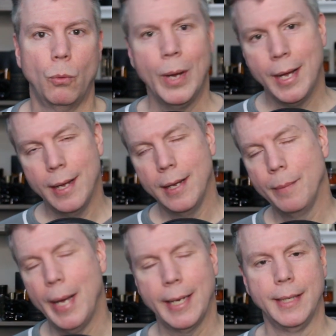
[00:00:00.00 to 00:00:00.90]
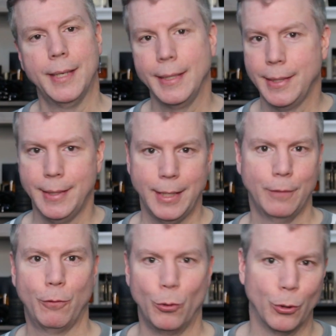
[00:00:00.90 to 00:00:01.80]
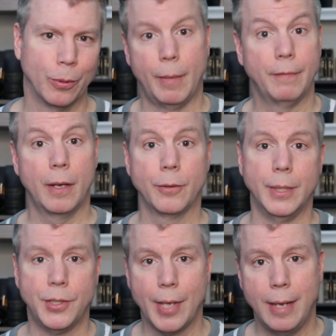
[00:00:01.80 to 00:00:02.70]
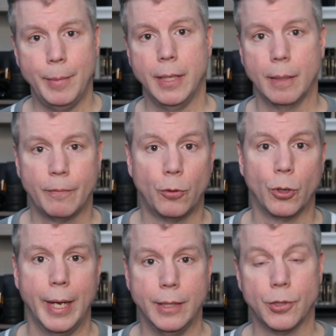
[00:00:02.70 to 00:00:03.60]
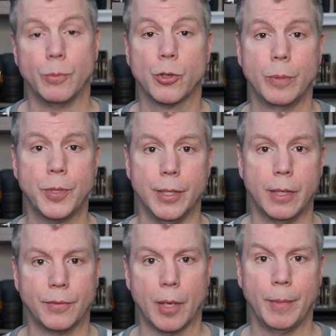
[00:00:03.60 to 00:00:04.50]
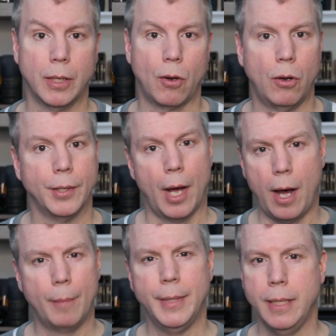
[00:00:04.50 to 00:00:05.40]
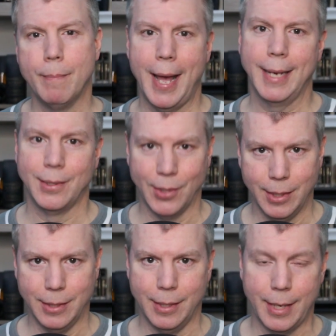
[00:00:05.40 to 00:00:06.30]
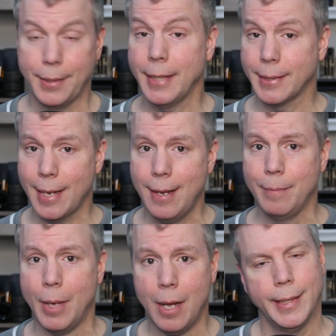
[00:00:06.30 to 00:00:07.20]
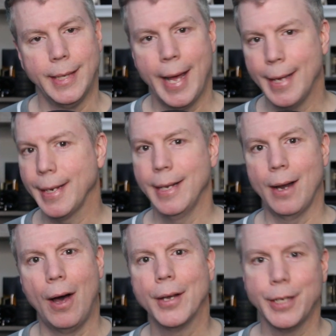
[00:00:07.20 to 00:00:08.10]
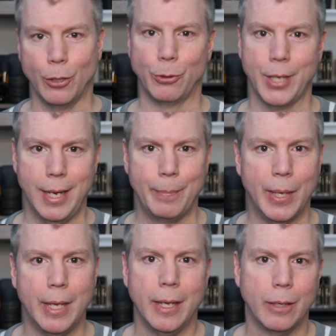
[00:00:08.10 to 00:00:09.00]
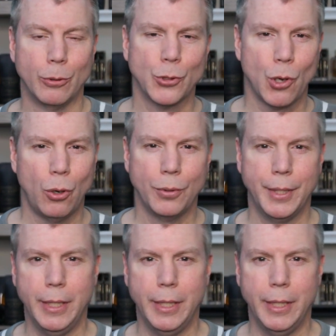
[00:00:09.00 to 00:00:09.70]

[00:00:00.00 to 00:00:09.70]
Way back in 1984, my father had signed me up for a subscription of something called Omni Magazine, and at that time, it had an audio tape, and it was called